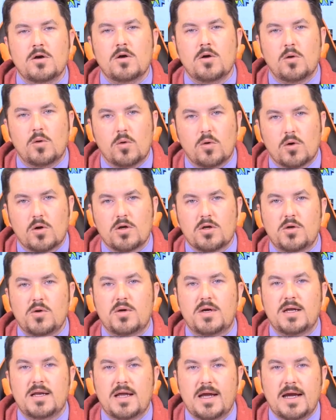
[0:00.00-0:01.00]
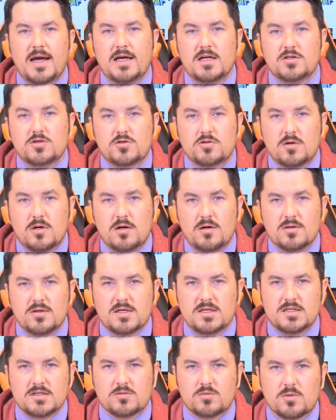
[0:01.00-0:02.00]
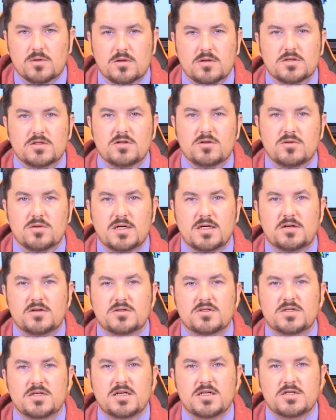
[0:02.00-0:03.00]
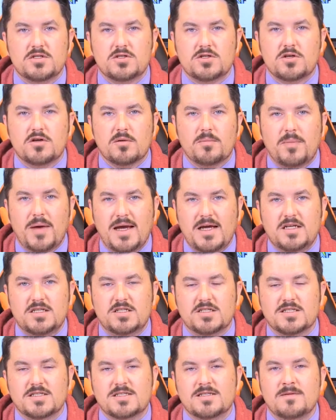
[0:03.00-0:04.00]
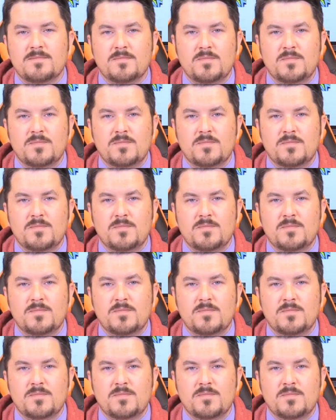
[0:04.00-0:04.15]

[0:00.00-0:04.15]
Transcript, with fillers: Or you can hand draw these words or letters into your pages.